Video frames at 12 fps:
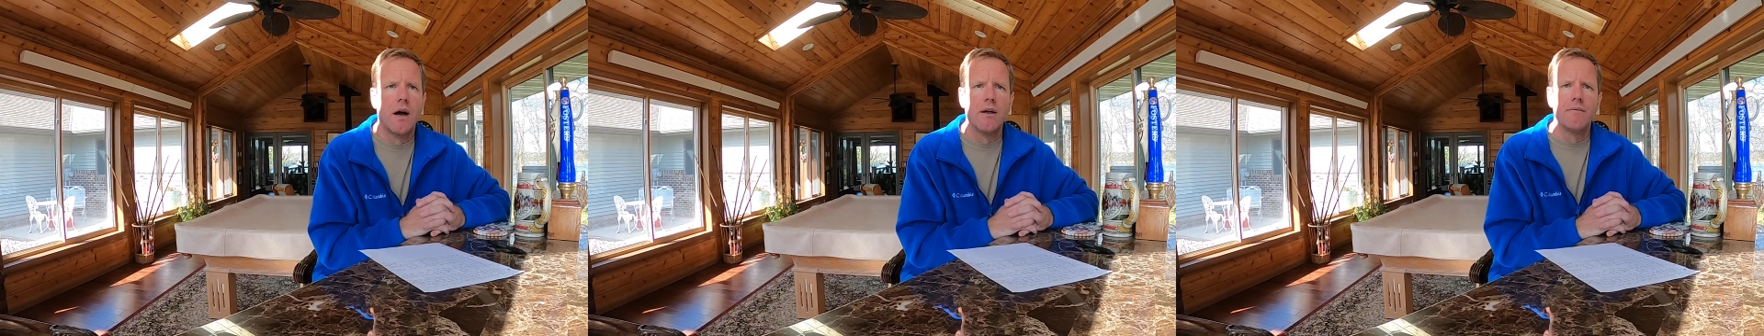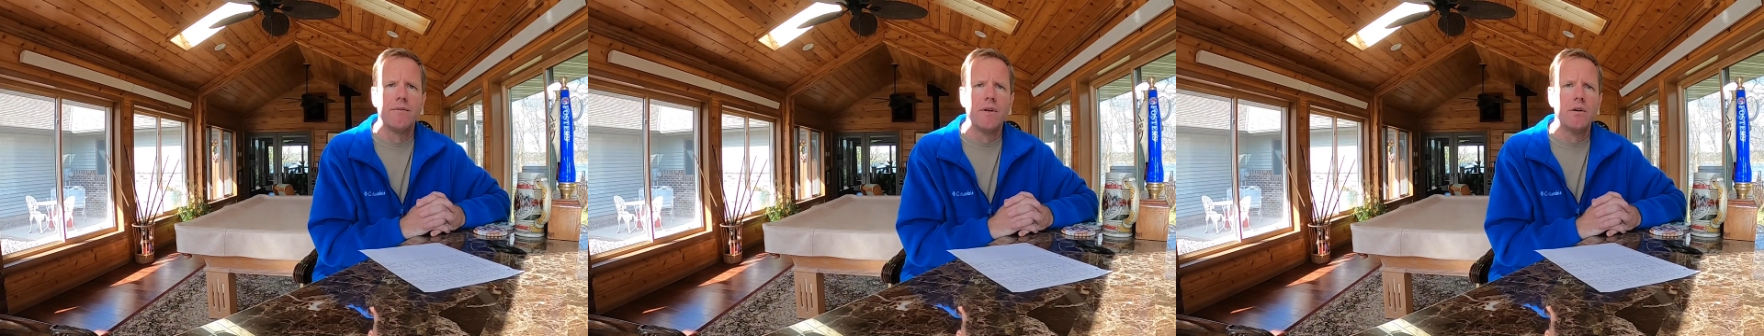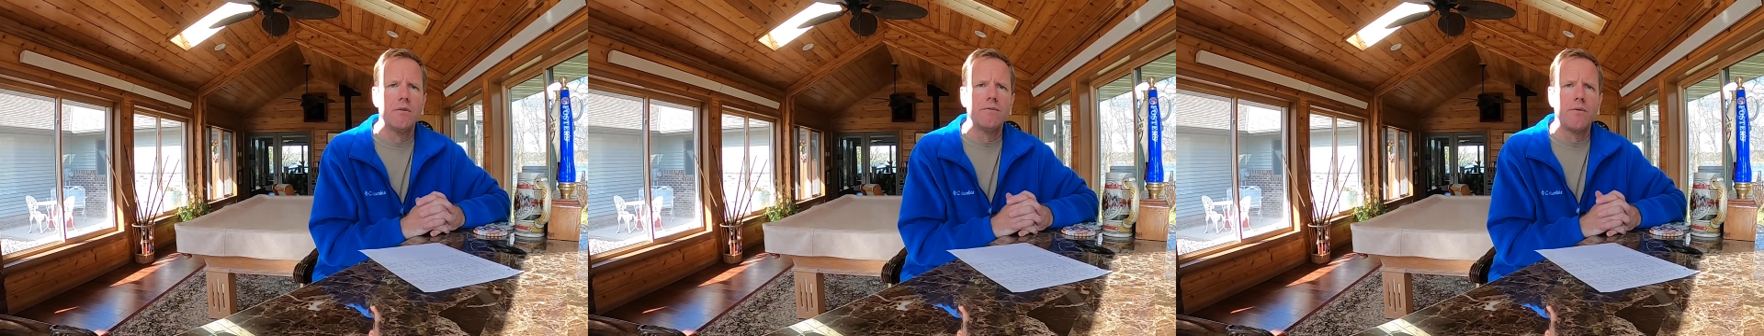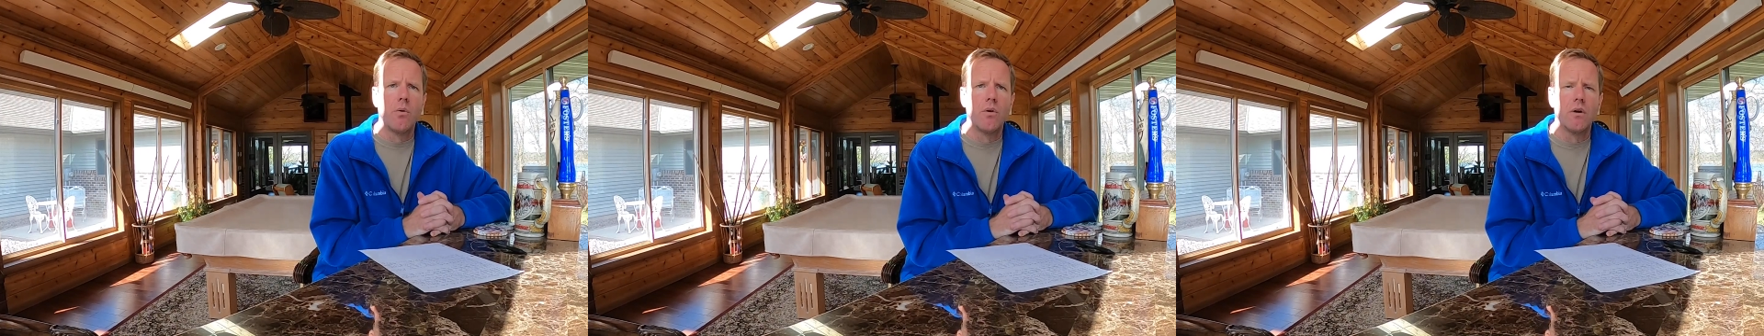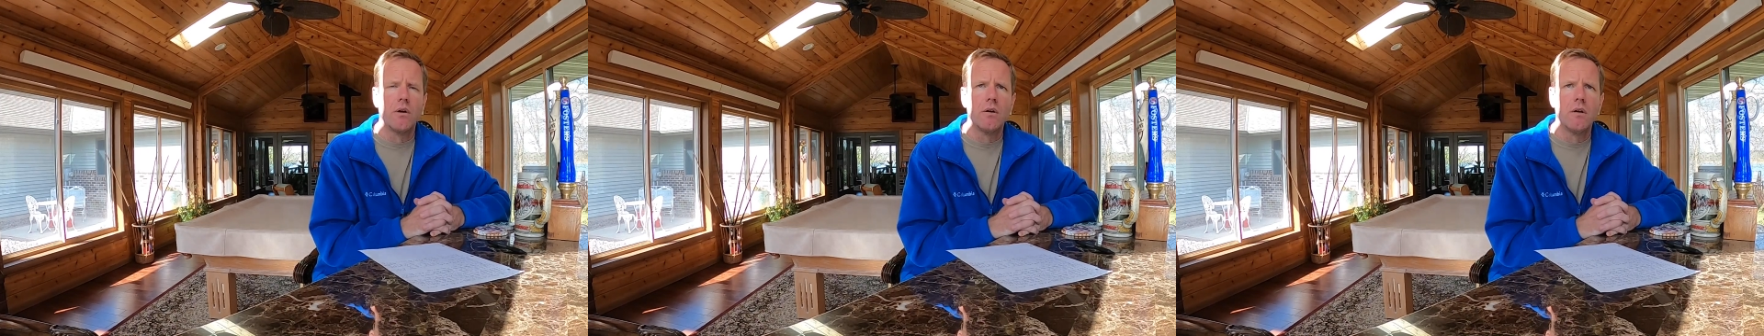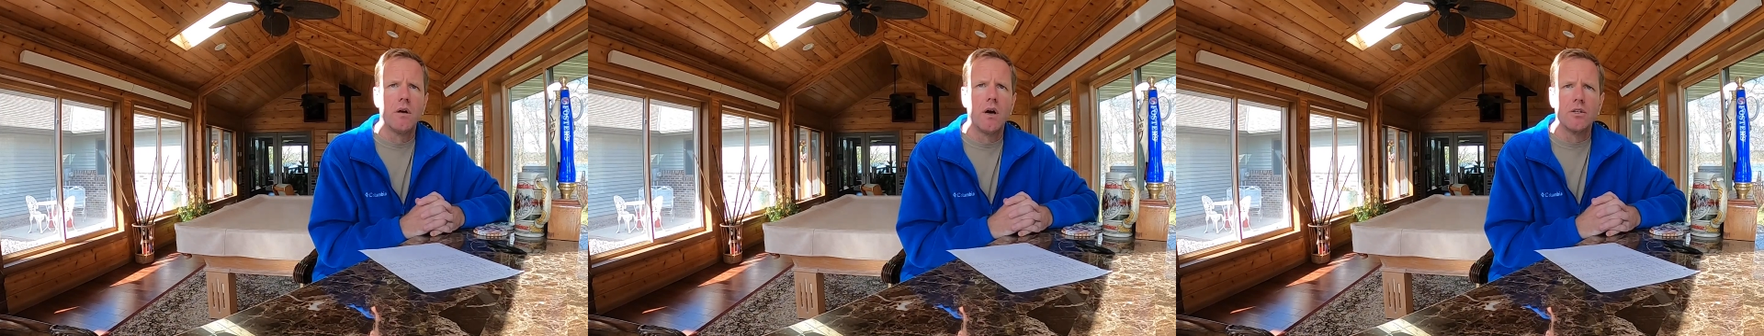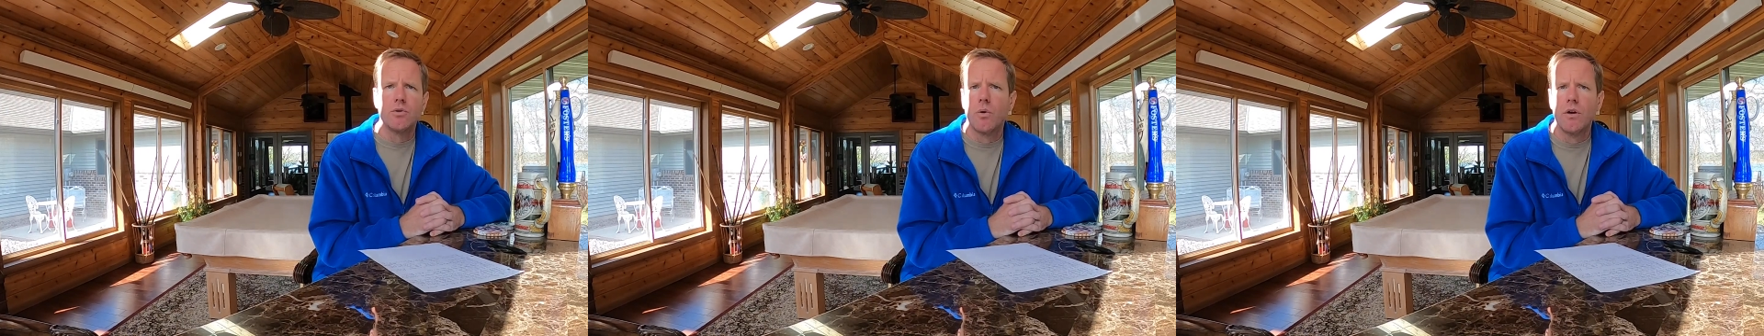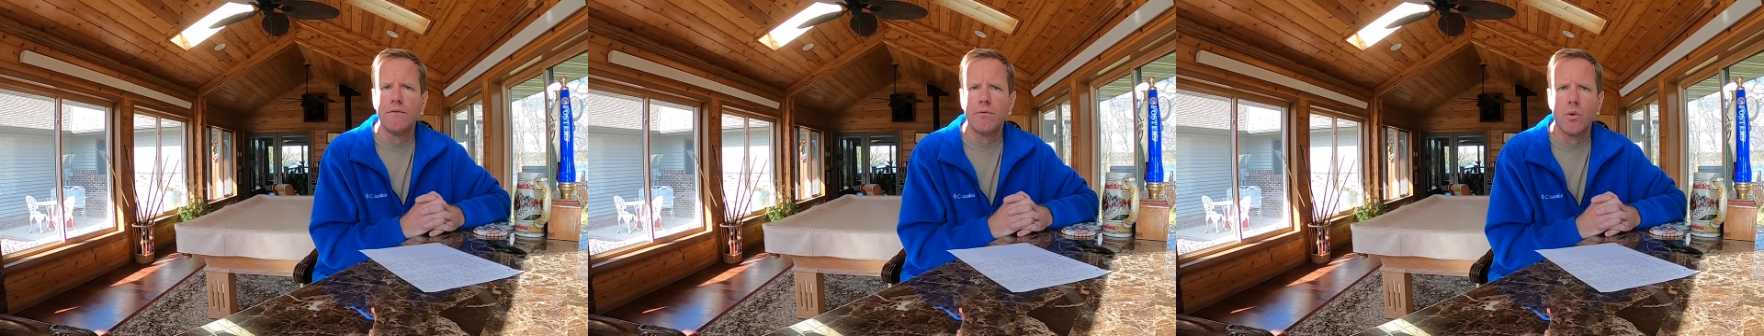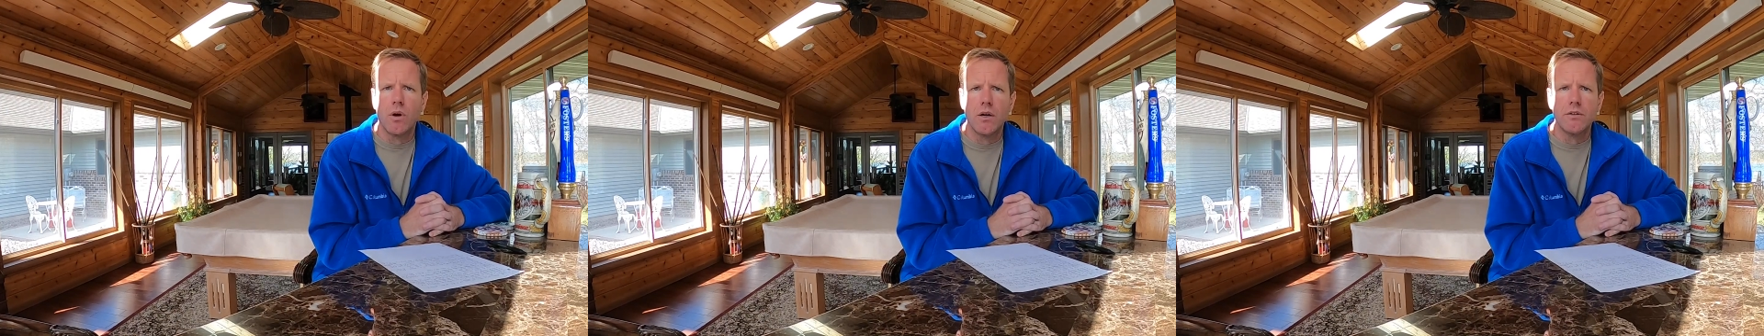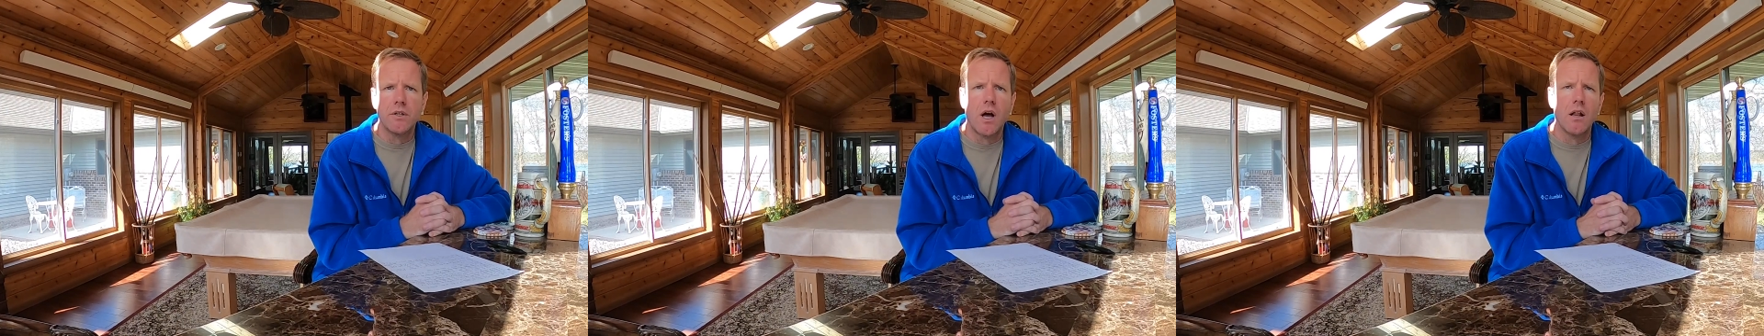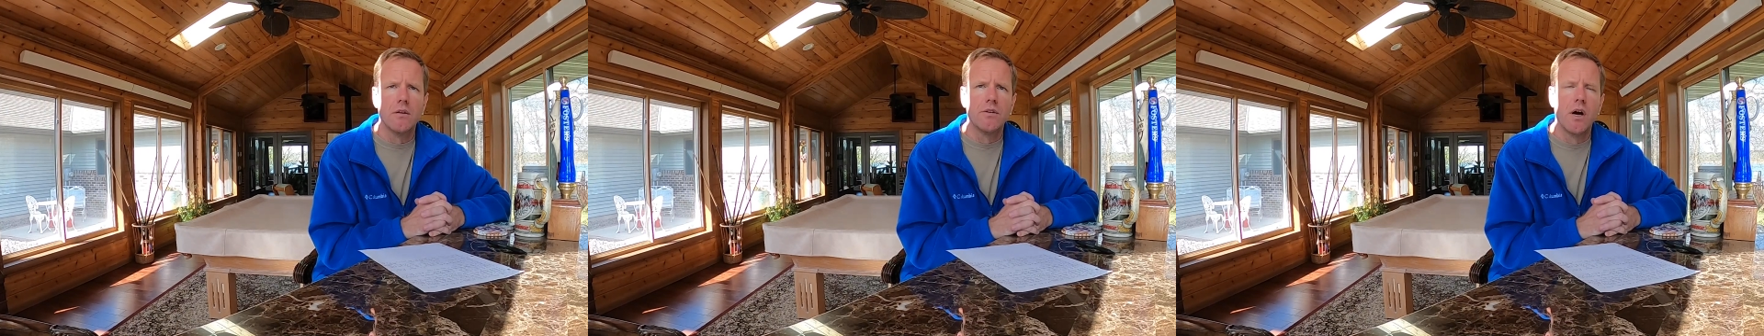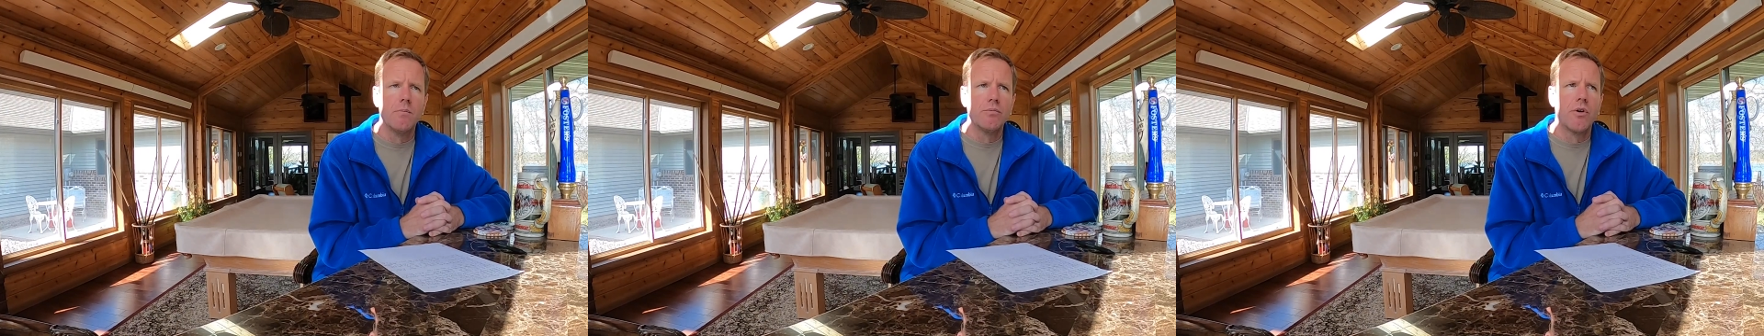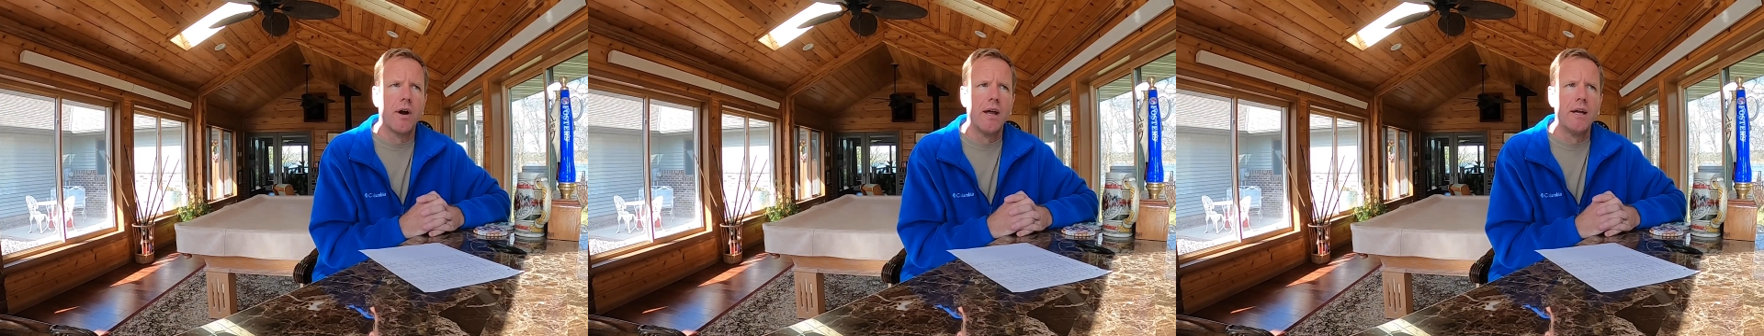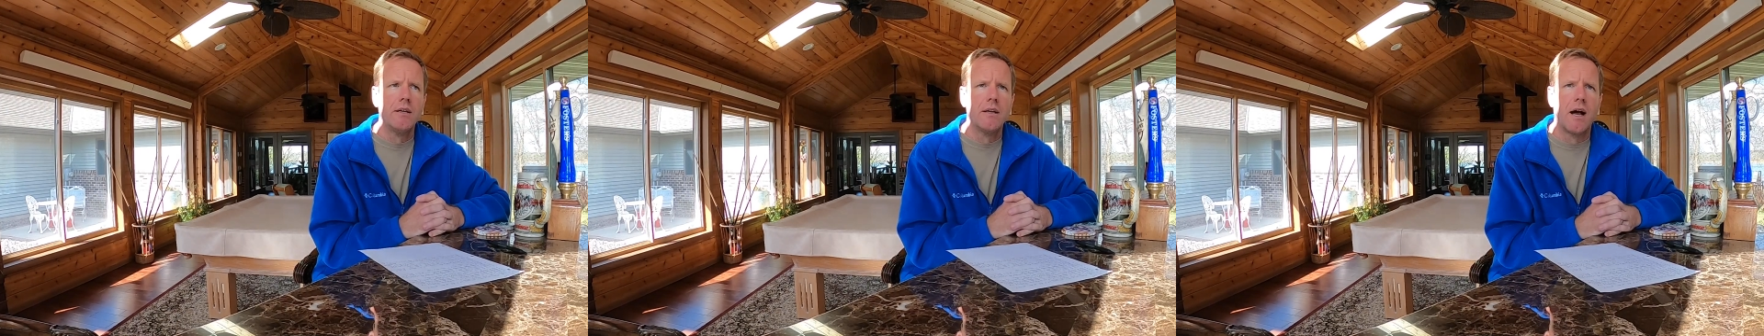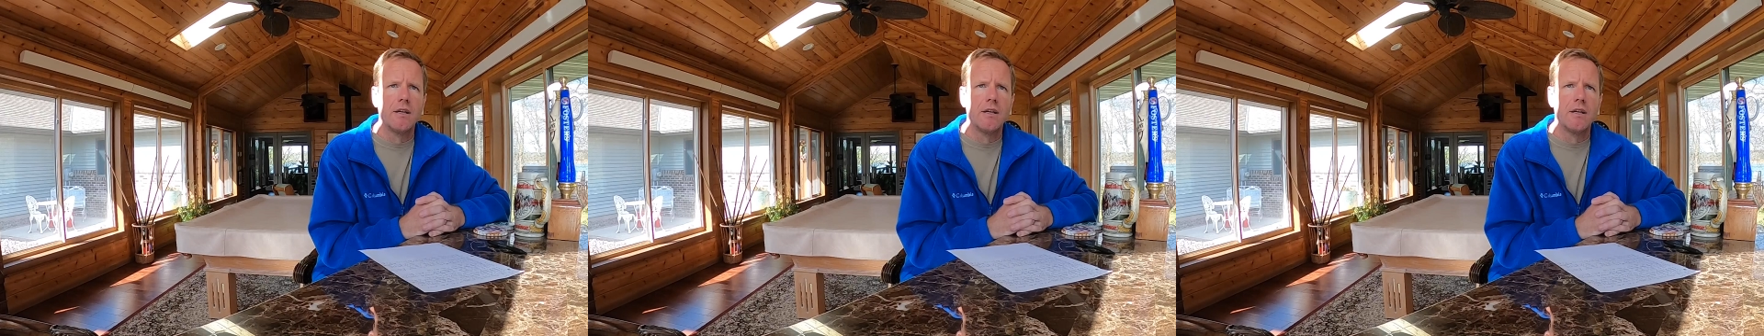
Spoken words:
I feel for a $2,400 upgrade,